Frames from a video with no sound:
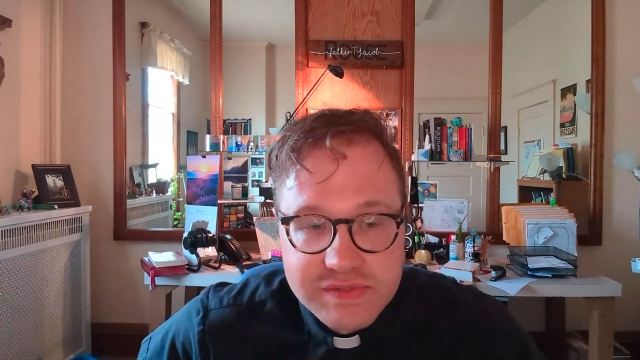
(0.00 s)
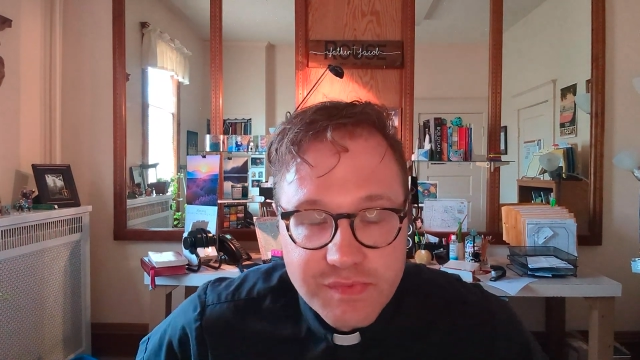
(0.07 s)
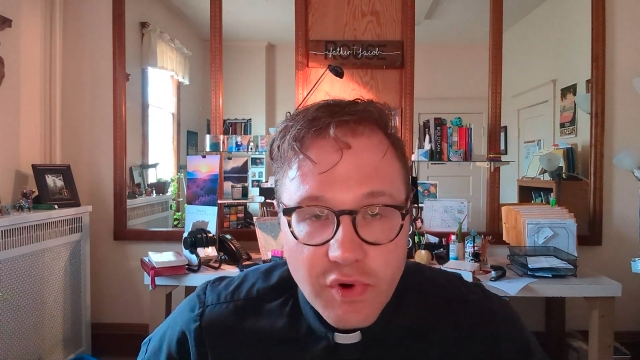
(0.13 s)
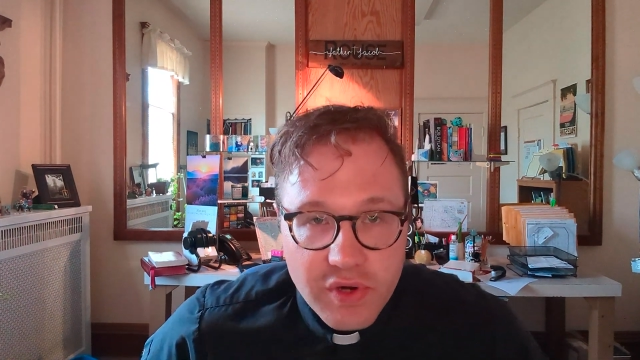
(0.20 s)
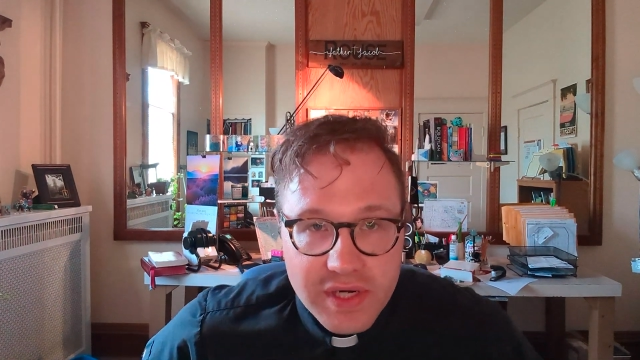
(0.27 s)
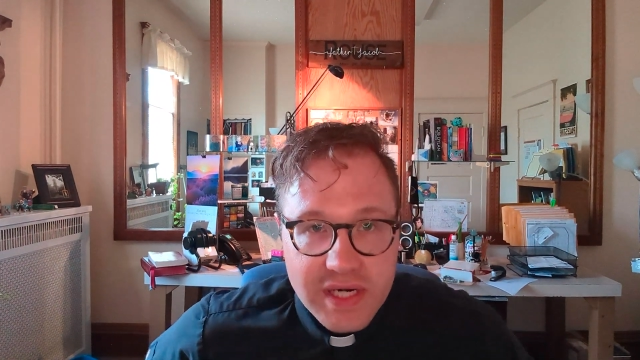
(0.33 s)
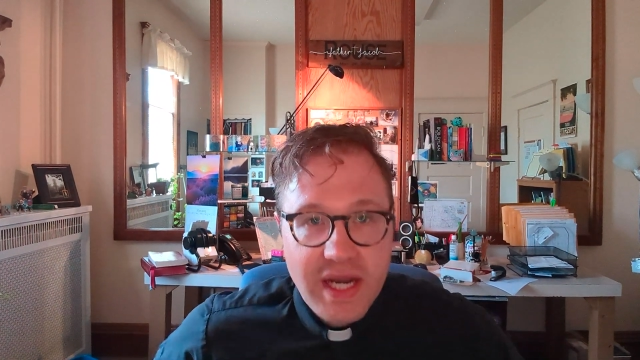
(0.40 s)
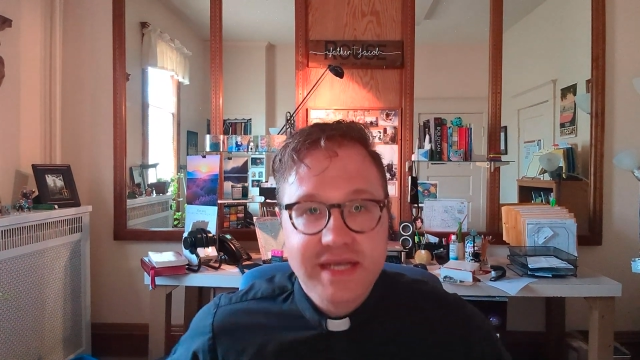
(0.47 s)

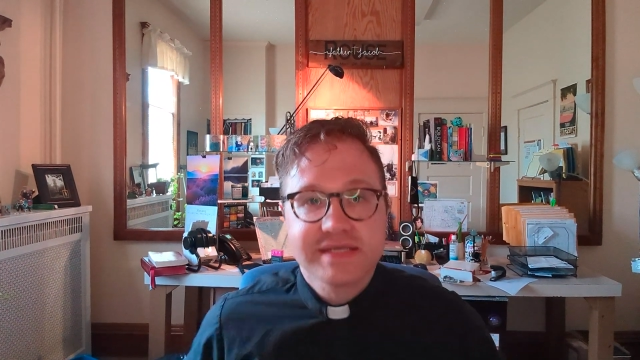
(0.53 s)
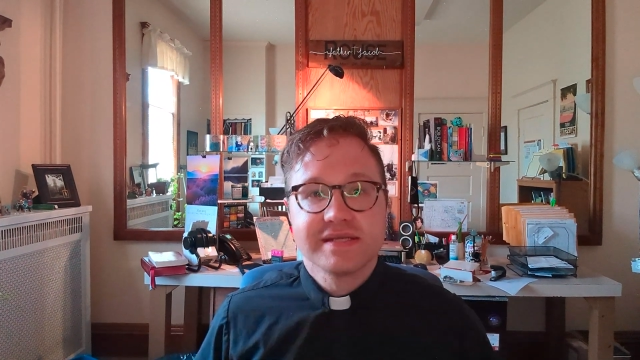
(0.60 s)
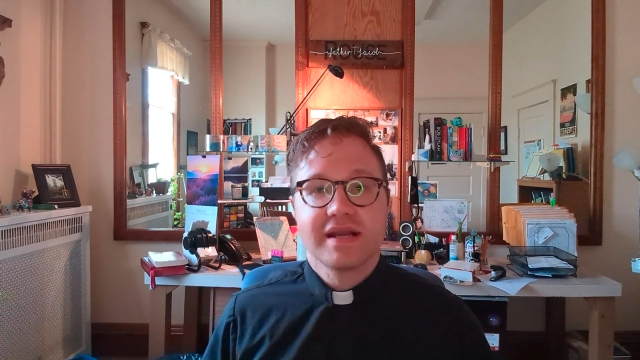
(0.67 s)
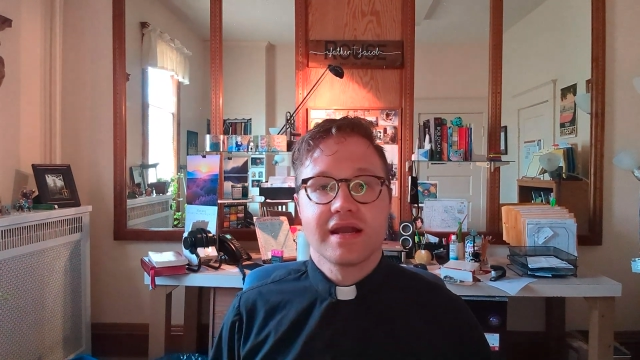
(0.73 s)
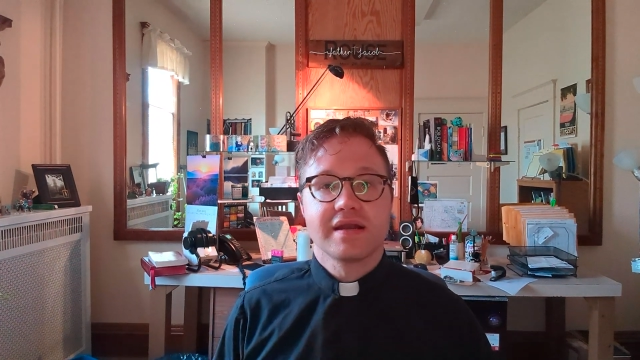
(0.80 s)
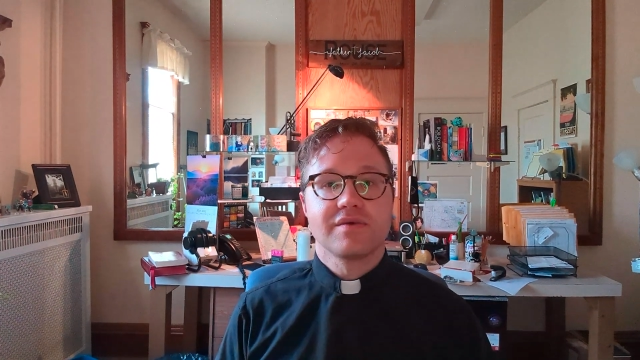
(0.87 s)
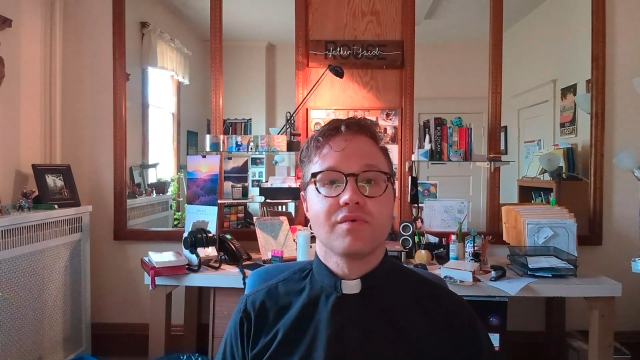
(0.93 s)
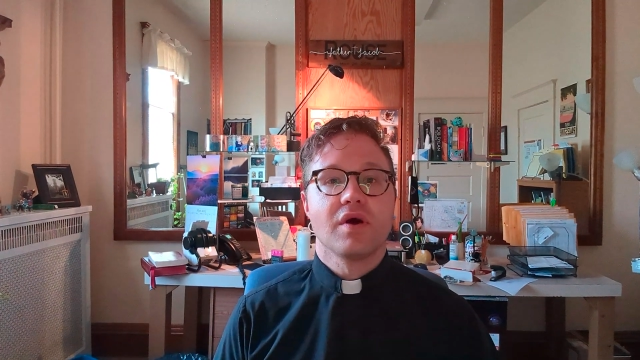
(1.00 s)
born in
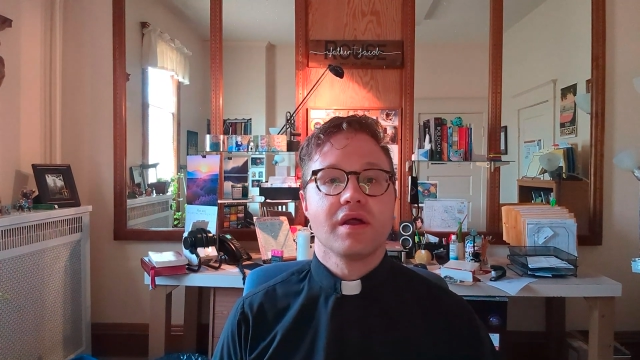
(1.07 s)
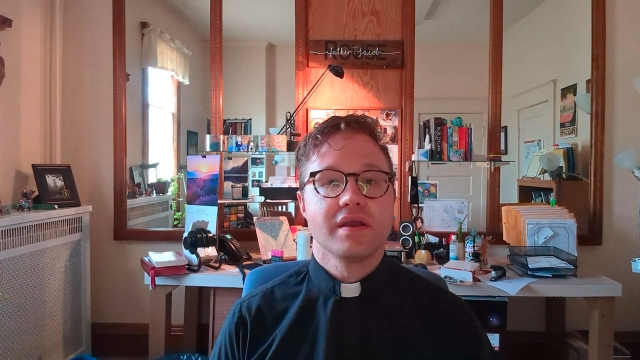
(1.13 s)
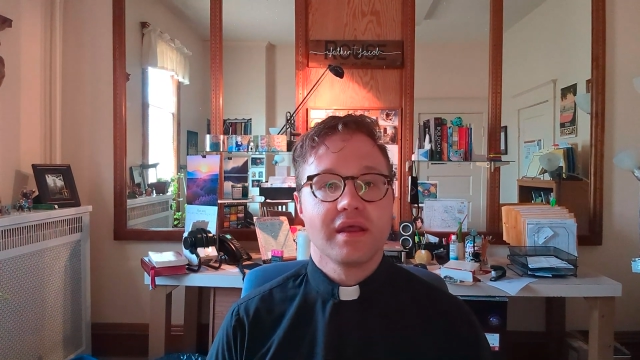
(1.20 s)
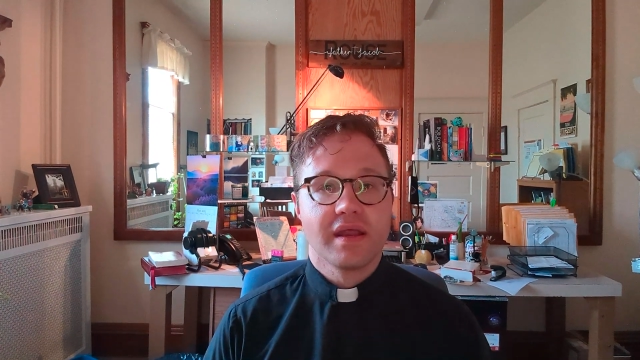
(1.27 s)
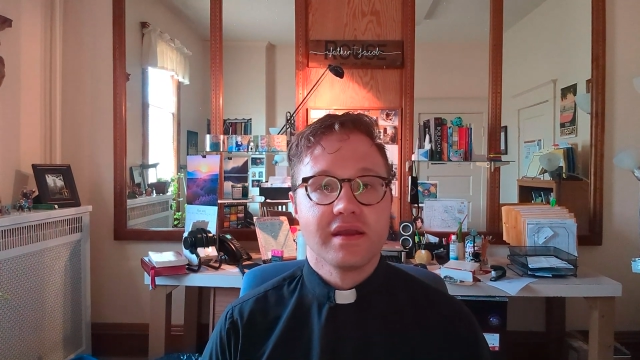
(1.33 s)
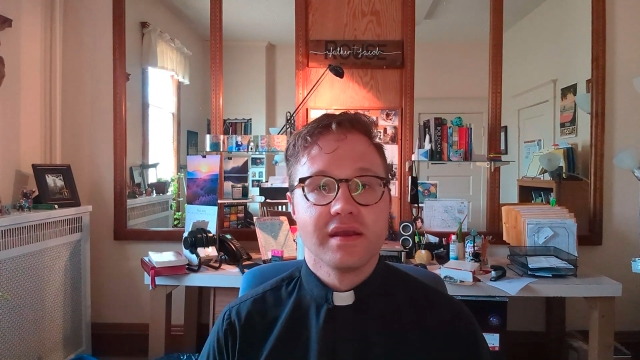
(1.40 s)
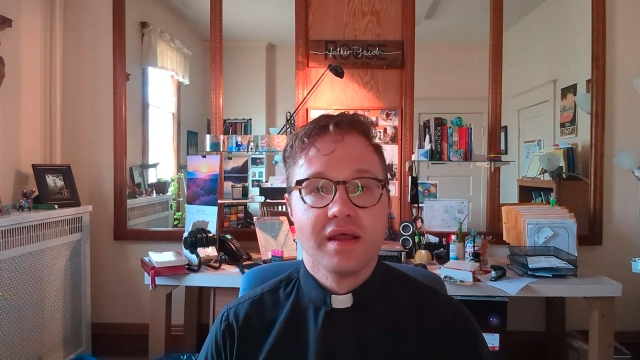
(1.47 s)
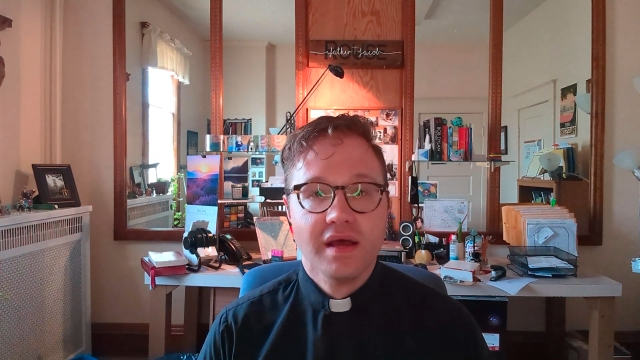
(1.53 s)
1991
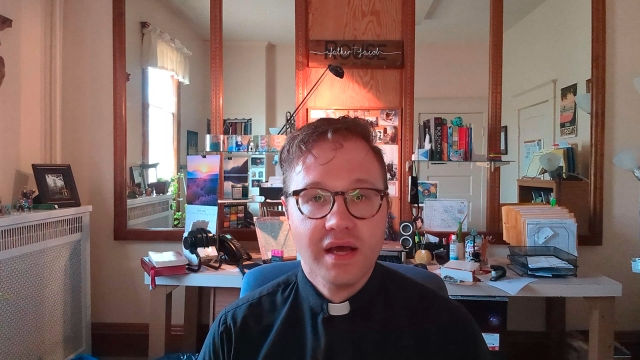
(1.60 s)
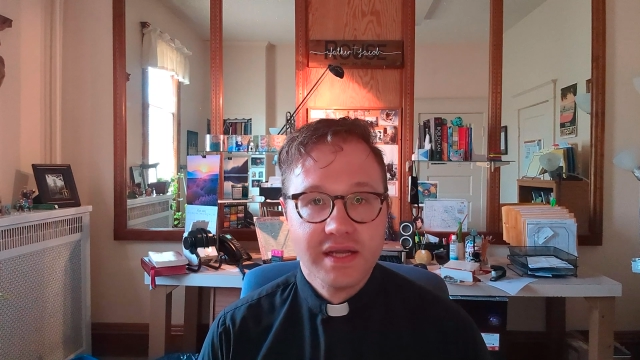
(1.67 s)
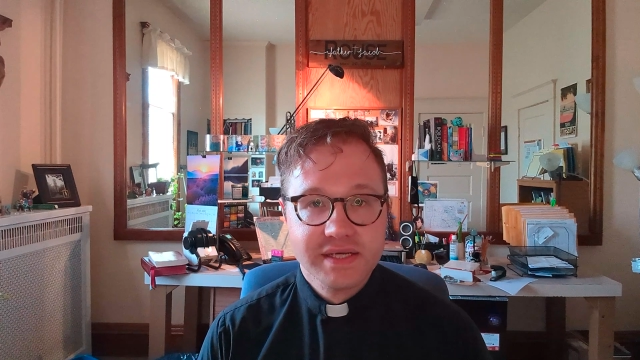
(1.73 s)
and